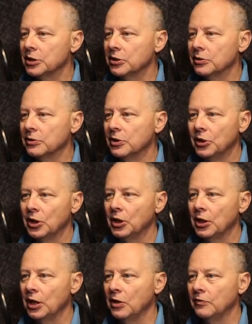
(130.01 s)
to
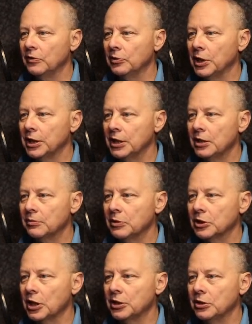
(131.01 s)
overwrite that,
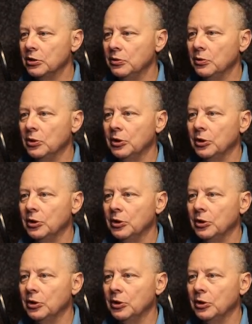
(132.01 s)
which I do.